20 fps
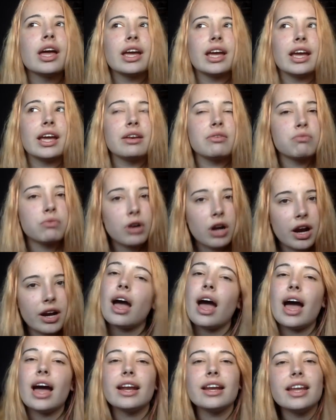in
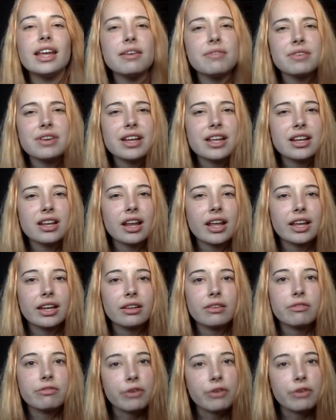Run, and even in, like, the